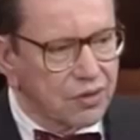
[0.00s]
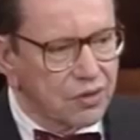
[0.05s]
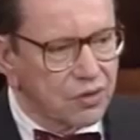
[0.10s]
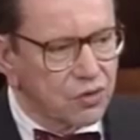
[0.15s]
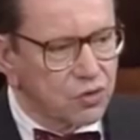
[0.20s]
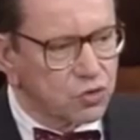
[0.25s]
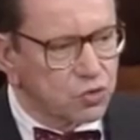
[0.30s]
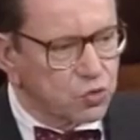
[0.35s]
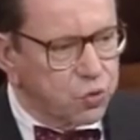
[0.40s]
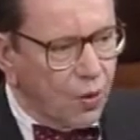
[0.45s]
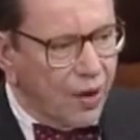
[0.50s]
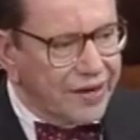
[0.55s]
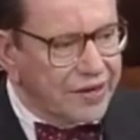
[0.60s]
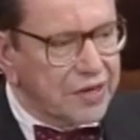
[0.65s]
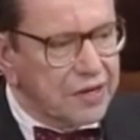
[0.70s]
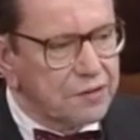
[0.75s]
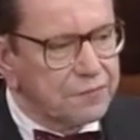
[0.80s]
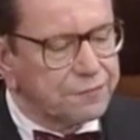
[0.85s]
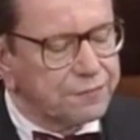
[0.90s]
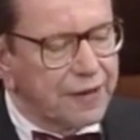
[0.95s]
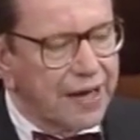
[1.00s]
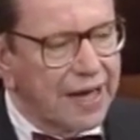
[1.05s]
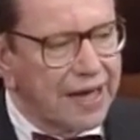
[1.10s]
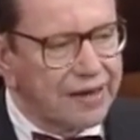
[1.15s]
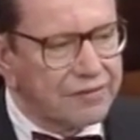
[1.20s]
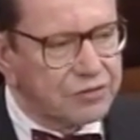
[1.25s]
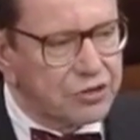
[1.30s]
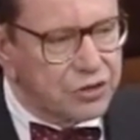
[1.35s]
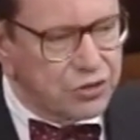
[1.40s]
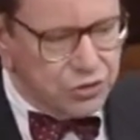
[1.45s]

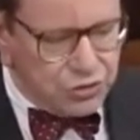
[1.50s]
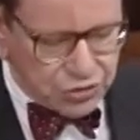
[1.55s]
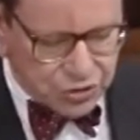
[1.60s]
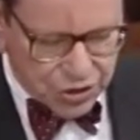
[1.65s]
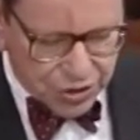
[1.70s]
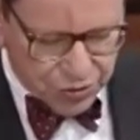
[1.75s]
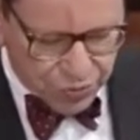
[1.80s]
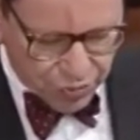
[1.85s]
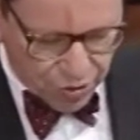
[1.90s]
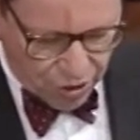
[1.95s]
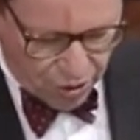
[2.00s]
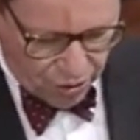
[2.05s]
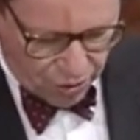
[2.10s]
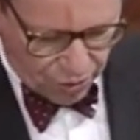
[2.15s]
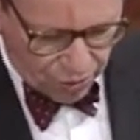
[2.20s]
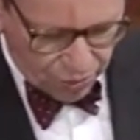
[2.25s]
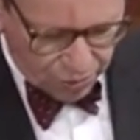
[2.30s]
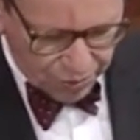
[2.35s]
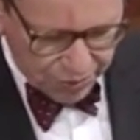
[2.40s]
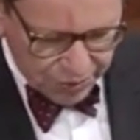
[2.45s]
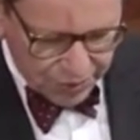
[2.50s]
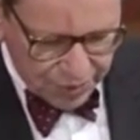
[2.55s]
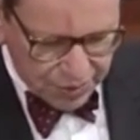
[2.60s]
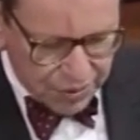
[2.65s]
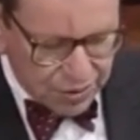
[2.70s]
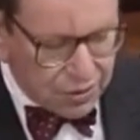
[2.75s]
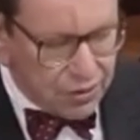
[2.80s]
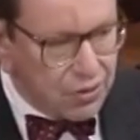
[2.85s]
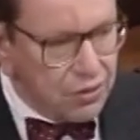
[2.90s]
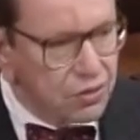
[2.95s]
25 years in a row,
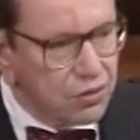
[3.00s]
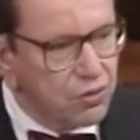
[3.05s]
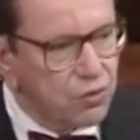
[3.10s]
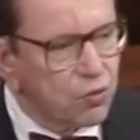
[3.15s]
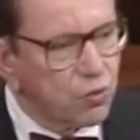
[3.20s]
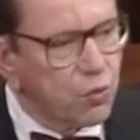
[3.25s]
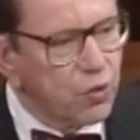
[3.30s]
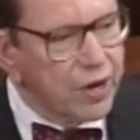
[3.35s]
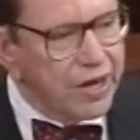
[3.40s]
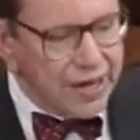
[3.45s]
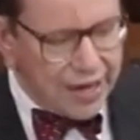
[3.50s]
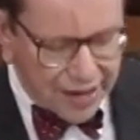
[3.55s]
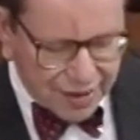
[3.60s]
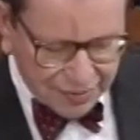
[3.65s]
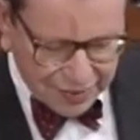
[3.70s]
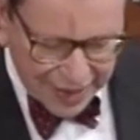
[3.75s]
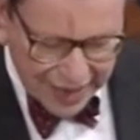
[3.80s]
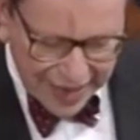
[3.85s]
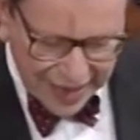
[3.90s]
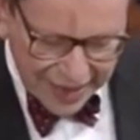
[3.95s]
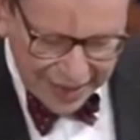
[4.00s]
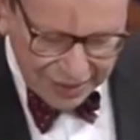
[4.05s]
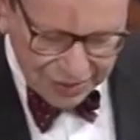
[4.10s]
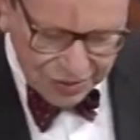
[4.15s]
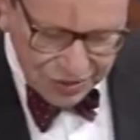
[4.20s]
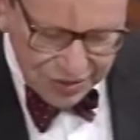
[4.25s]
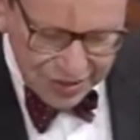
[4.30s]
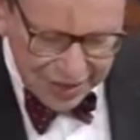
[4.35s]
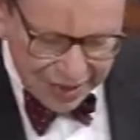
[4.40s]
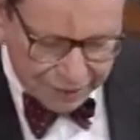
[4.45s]
we have
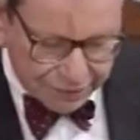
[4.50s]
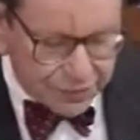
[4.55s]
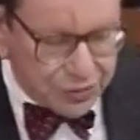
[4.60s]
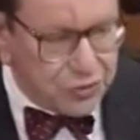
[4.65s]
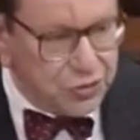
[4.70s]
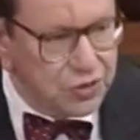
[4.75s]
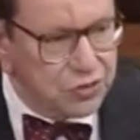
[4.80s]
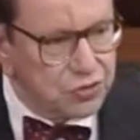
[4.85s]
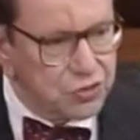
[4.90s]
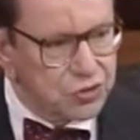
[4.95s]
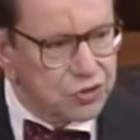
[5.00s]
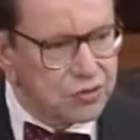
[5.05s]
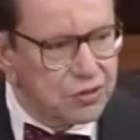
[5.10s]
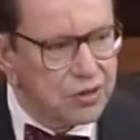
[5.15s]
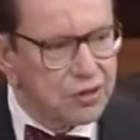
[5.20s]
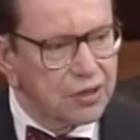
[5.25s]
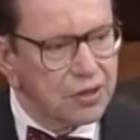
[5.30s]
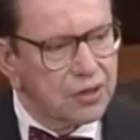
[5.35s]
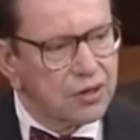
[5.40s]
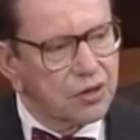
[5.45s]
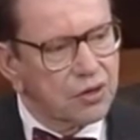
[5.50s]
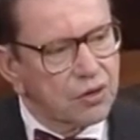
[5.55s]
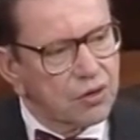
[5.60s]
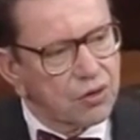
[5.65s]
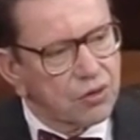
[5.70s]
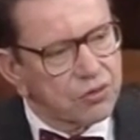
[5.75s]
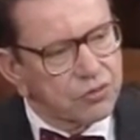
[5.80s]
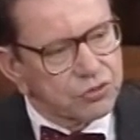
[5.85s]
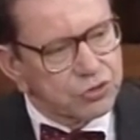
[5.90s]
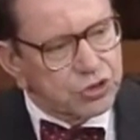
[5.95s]
had deficits.
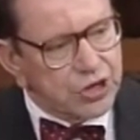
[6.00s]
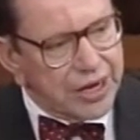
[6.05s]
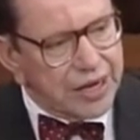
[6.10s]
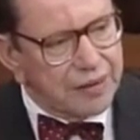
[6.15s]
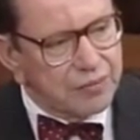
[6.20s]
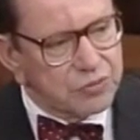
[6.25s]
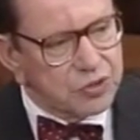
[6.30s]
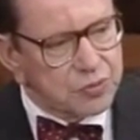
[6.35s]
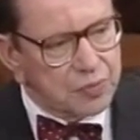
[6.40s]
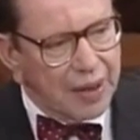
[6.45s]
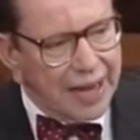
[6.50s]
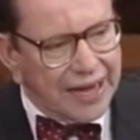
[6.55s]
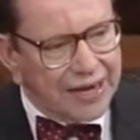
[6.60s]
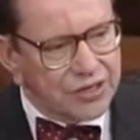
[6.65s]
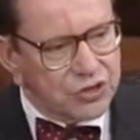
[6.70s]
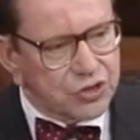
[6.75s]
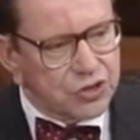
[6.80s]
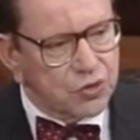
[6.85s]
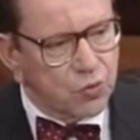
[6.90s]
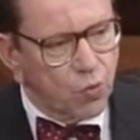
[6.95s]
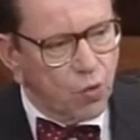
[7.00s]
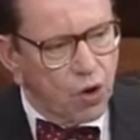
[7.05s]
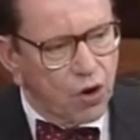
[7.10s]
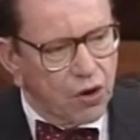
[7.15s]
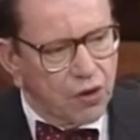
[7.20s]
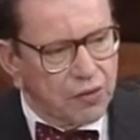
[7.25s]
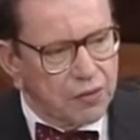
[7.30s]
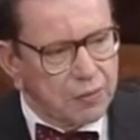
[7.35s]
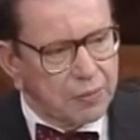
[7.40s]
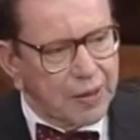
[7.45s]
James Madison
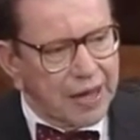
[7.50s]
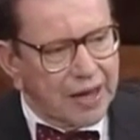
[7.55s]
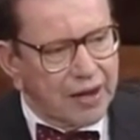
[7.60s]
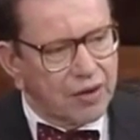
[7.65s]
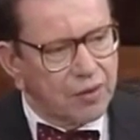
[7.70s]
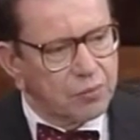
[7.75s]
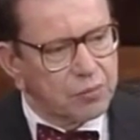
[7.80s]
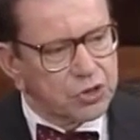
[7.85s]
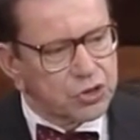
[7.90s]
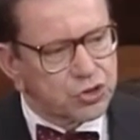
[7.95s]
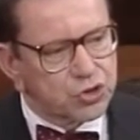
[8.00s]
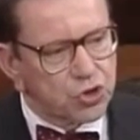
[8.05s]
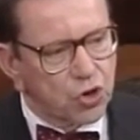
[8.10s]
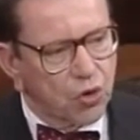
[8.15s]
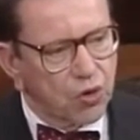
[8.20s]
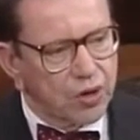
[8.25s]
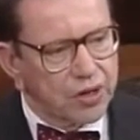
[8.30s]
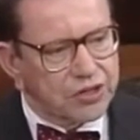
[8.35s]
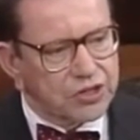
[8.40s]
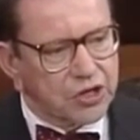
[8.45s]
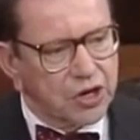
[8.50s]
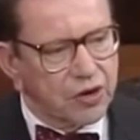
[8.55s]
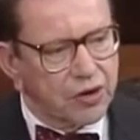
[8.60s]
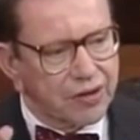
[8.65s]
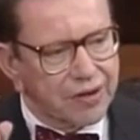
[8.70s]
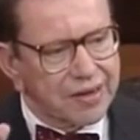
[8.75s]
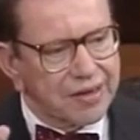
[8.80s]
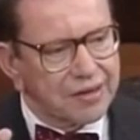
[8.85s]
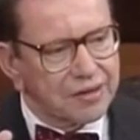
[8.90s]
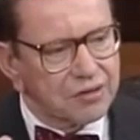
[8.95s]
warned about
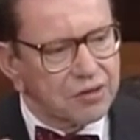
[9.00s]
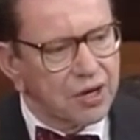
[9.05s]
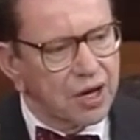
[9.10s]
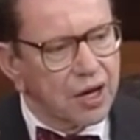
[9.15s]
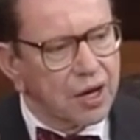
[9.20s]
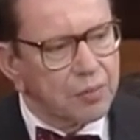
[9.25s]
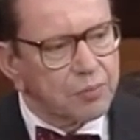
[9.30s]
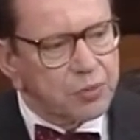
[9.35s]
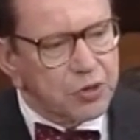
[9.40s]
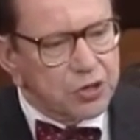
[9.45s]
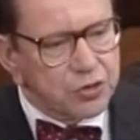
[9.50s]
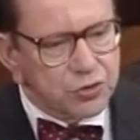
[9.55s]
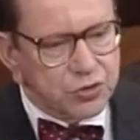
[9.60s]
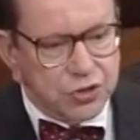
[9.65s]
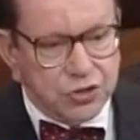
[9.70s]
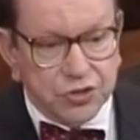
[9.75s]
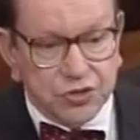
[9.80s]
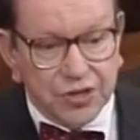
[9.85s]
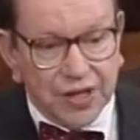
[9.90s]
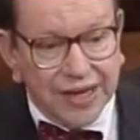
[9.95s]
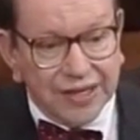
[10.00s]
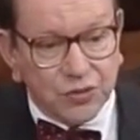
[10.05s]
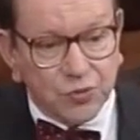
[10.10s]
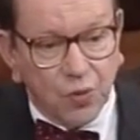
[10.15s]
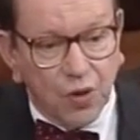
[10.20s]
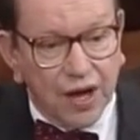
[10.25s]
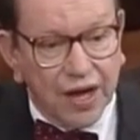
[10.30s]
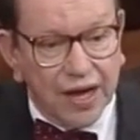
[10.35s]
majoritarian abuses, and that's why